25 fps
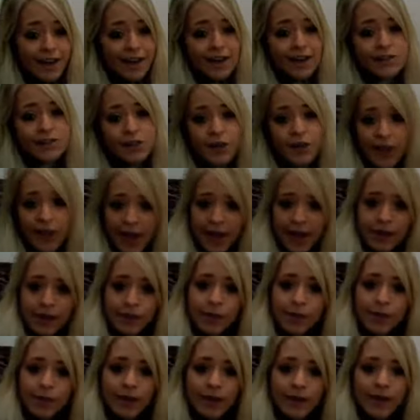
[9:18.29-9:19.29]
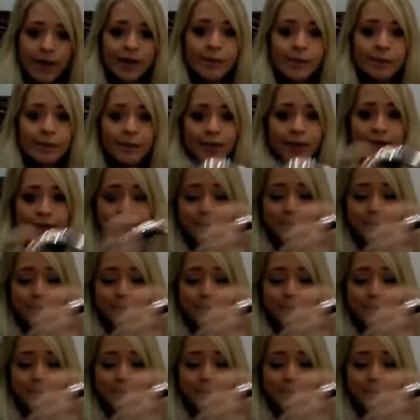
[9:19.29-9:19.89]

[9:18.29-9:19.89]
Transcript: is okay normally, but this